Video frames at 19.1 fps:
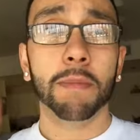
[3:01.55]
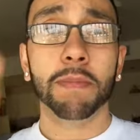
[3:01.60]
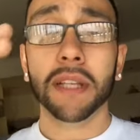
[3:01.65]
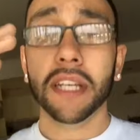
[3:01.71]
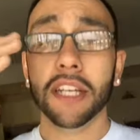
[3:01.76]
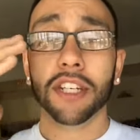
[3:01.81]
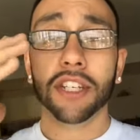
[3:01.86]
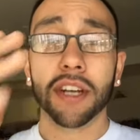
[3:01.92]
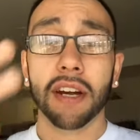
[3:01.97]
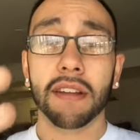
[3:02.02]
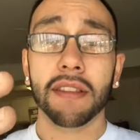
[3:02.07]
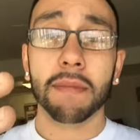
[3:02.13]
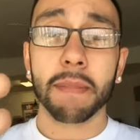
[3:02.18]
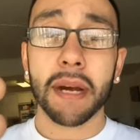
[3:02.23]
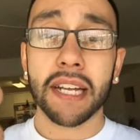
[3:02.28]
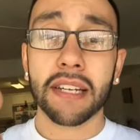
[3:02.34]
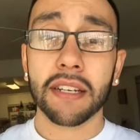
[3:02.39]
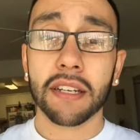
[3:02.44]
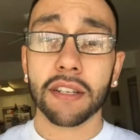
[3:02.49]
Please share the
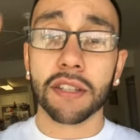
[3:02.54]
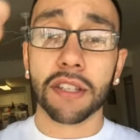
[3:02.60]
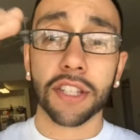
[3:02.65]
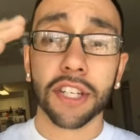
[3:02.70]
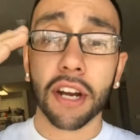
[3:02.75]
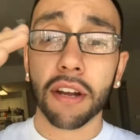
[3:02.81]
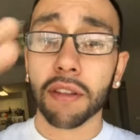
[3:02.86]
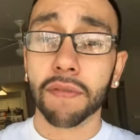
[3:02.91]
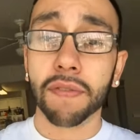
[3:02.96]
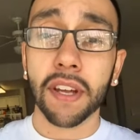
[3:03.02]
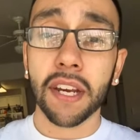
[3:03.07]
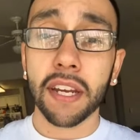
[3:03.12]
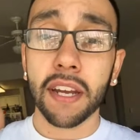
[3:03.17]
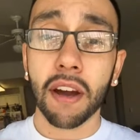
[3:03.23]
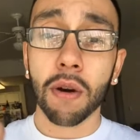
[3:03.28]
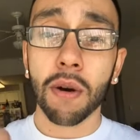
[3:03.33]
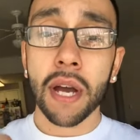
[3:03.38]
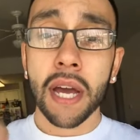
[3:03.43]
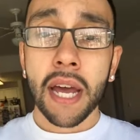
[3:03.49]
message, share the
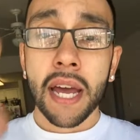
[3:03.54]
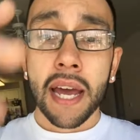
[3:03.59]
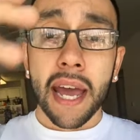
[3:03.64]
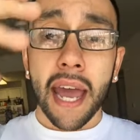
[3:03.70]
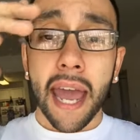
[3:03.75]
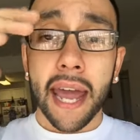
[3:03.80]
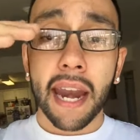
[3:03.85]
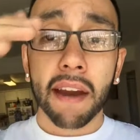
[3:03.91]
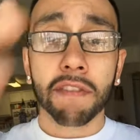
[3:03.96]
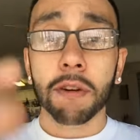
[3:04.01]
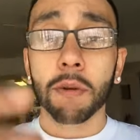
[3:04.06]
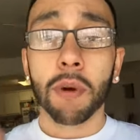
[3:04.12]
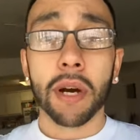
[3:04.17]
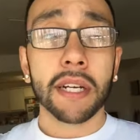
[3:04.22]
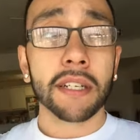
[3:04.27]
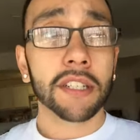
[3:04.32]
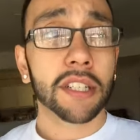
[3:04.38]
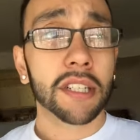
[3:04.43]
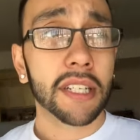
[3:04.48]
video, and
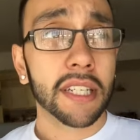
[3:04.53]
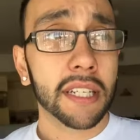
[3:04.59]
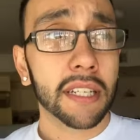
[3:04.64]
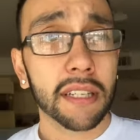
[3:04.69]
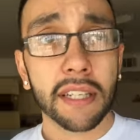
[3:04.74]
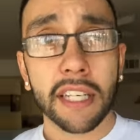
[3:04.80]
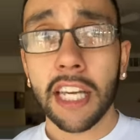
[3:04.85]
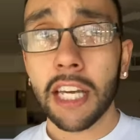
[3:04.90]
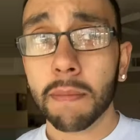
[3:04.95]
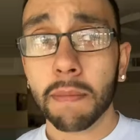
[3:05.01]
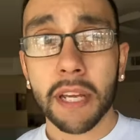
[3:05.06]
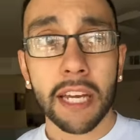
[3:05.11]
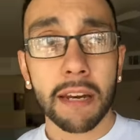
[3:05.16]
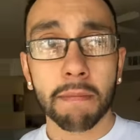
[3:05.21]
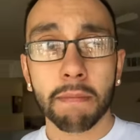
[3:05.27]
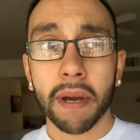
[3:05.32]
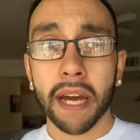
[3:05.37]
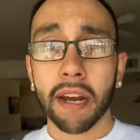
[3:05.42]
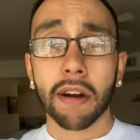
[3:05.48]
everyone just keep
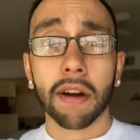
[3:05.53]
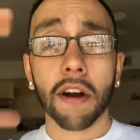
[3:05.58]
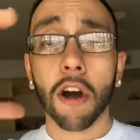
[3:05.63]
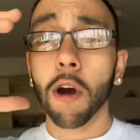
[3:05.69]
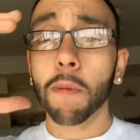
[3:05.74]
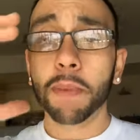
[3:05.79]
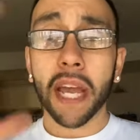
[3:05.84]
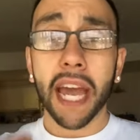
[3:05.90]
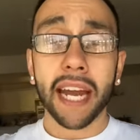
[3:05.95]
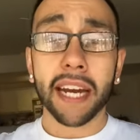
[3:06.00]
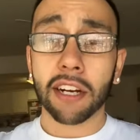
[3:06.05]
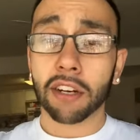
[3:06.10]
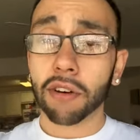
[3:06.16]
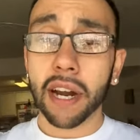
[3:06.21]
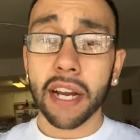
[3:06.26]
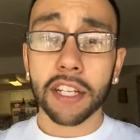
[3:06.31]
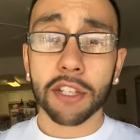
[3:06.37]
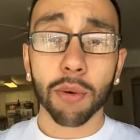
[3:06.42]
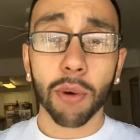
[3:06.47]
getting better. Hope you had a
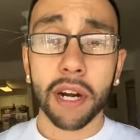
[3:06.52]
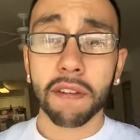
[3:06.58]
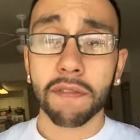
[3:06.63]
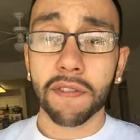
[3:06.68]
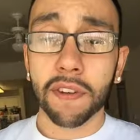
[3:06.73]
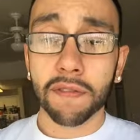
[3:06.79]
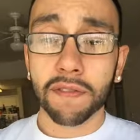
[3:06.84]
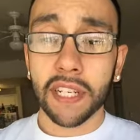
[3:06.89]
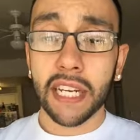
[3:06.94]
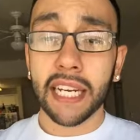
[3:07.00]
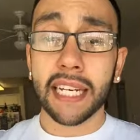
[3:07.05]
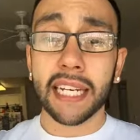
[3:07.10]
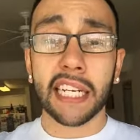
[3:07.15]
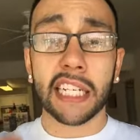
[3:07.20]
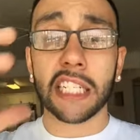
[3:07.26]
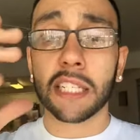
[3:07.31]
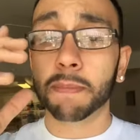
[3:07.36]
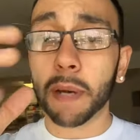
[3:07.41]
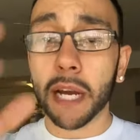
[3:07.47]
great 2015.
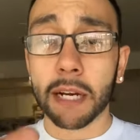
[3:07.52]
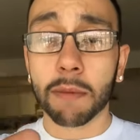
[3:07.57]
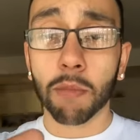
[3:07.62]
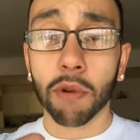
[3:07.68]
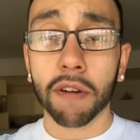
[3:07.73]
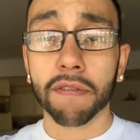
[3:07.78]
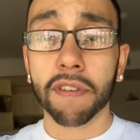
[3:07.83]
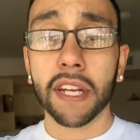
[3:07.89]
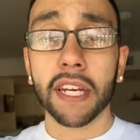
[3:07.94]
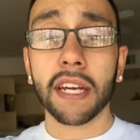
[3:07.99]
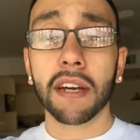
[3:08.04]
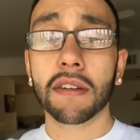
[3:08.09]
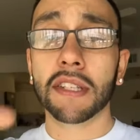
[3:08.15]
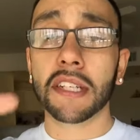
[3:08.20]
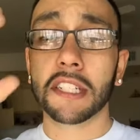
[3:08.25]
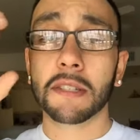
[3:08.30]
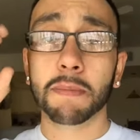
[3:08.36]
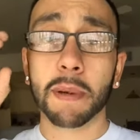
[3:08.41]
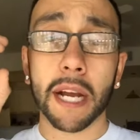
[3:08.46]
Expect more
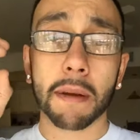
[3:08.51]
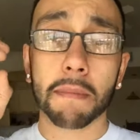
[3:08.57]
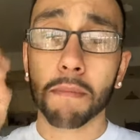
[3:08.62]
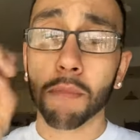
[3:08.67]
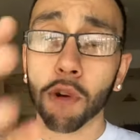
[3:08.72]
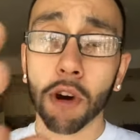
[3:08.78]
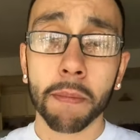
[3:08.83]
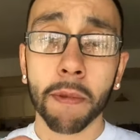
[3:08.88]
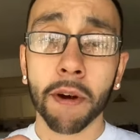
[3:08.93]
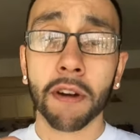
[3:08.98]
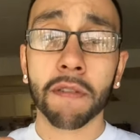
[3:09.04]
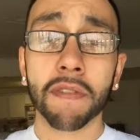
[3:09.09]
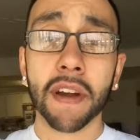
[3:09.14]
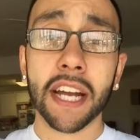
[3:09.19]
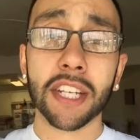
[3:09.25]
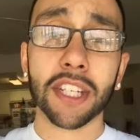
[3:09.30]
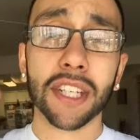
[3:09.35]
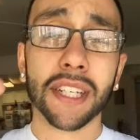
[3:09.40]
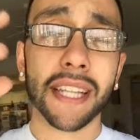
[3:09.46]
videos, expect more
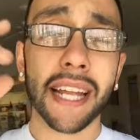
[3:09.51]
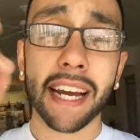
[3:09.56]
motivation.